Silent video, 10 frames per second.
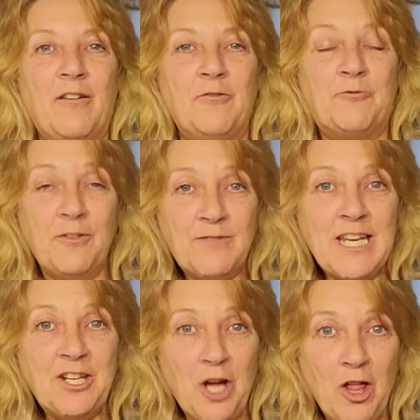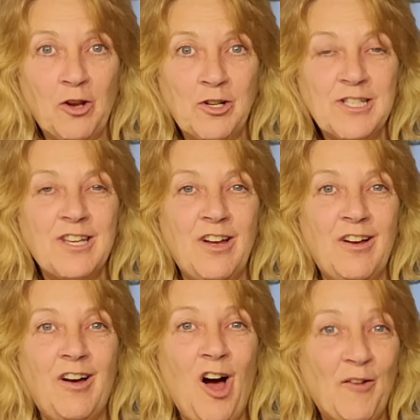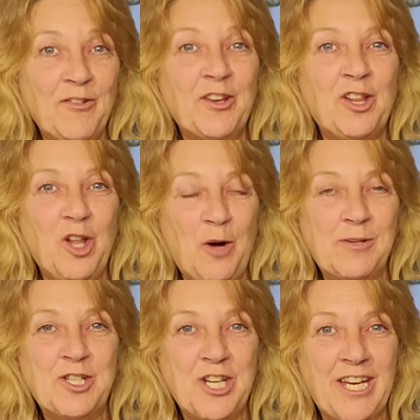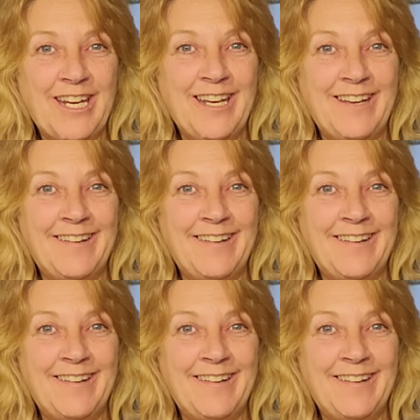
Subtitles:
$15 off of the claw machine.